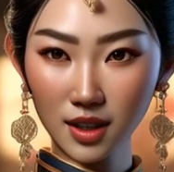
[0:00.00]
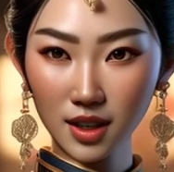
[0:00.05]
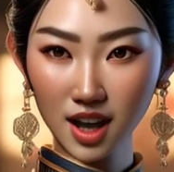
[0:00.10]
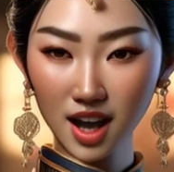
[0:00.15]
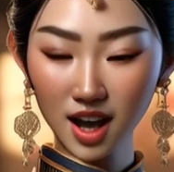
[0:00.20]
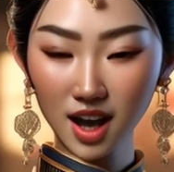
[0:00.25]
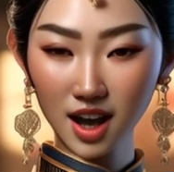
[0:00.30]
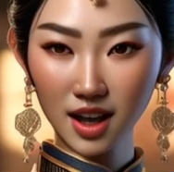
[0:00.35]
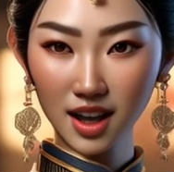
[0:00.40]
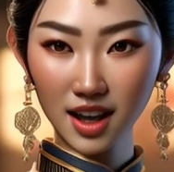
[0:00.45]

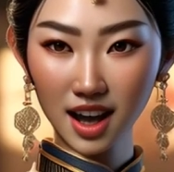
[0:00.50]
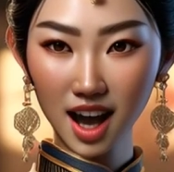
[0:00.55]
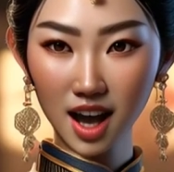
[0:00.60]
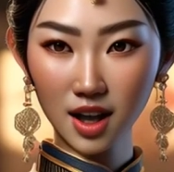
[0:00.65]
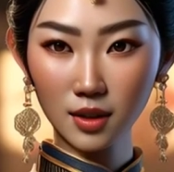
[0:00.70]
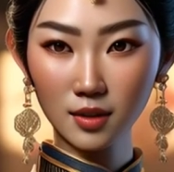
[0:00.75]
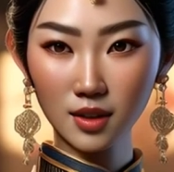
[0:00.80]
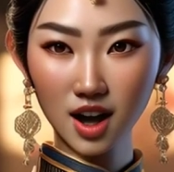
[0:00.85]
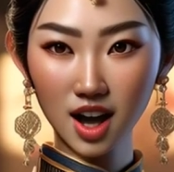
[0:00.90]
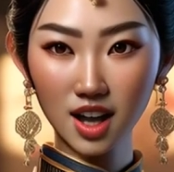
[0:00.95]
D.
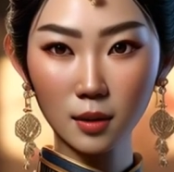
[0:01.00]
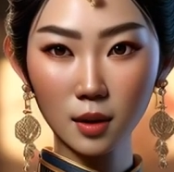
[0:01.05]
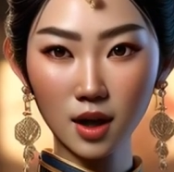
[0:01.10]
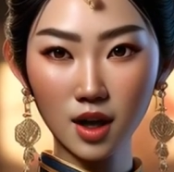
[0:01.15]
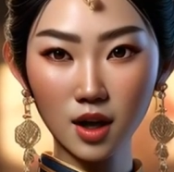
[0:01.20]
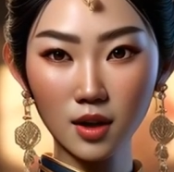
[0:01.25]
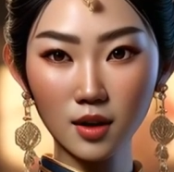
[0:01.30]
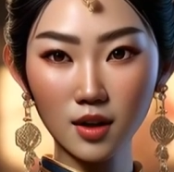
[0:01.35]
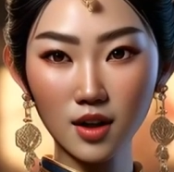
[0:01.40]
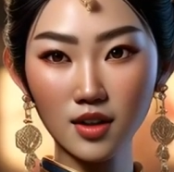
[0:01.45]

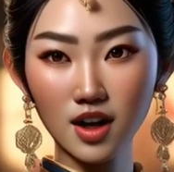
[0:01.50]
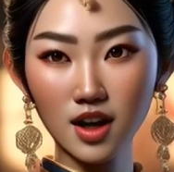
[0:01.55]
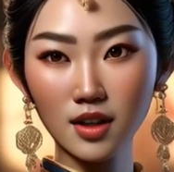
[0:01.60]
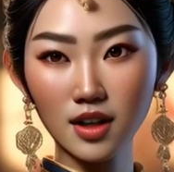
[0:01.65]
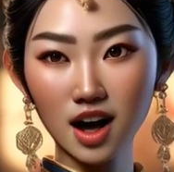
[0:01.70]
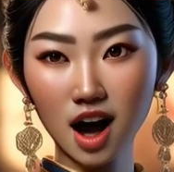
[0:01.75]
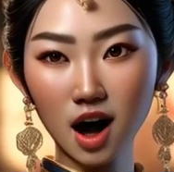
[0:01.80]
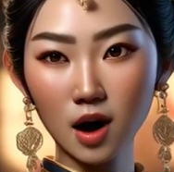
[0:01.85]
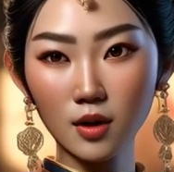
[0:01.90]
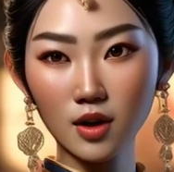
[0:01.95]
Investment
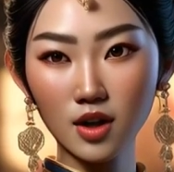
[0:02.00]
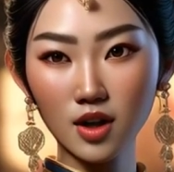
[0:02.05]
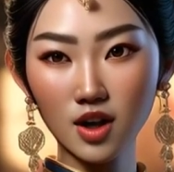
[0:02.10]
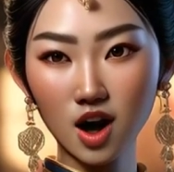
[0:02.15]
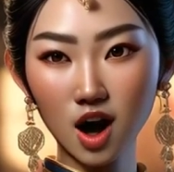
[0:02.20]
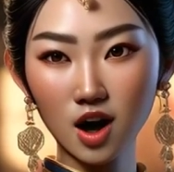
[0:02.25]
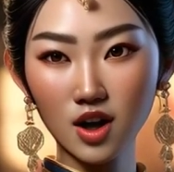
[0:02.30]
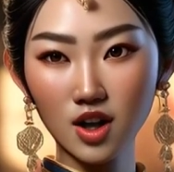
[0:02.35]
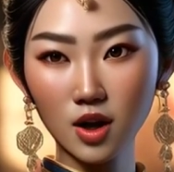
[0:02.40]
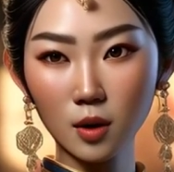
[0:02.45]

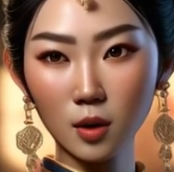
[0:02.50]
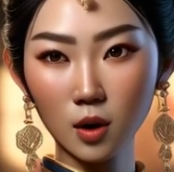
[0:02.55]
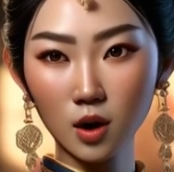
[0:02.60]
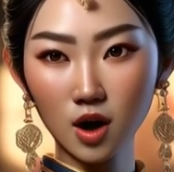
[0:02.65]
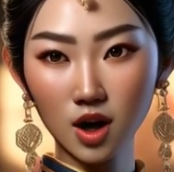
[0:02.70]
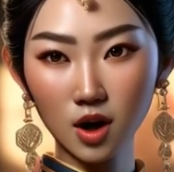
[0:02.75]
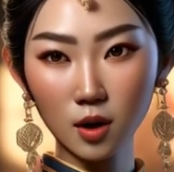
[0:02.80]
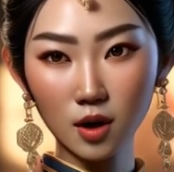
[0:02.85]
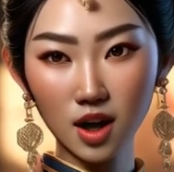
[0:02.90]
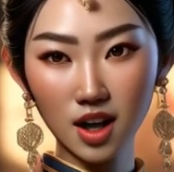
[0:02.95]
$50,000
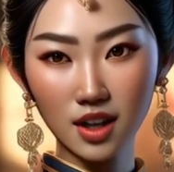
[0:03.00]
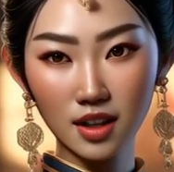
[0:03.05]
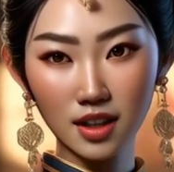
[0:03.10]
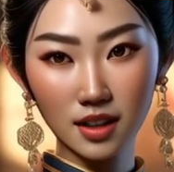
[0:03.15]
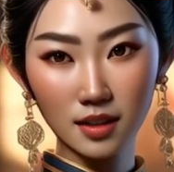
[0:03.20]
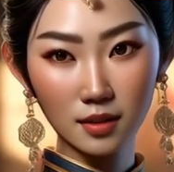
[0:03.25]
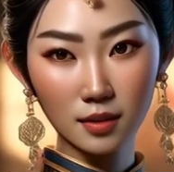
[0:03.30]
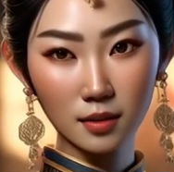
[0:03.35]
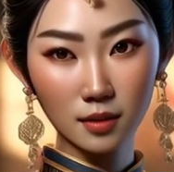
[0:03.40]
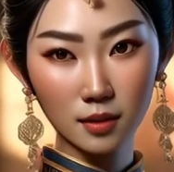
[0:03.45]
per unit.